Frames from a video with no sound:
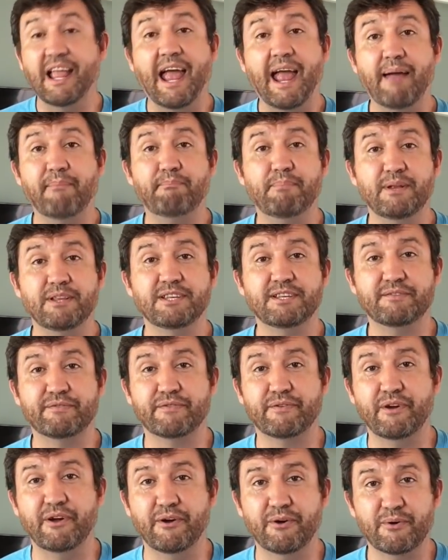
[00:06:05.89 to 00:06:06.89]
happens
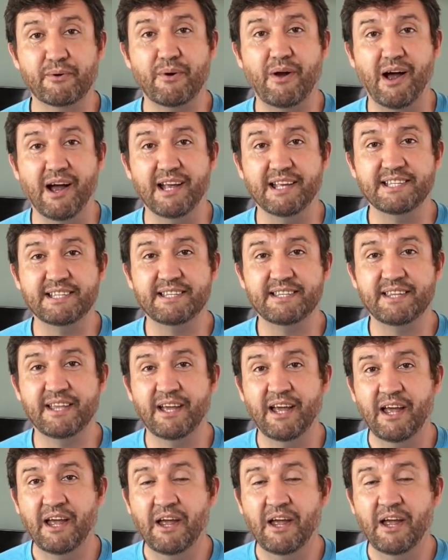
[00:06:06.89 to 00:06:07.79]
through Christ,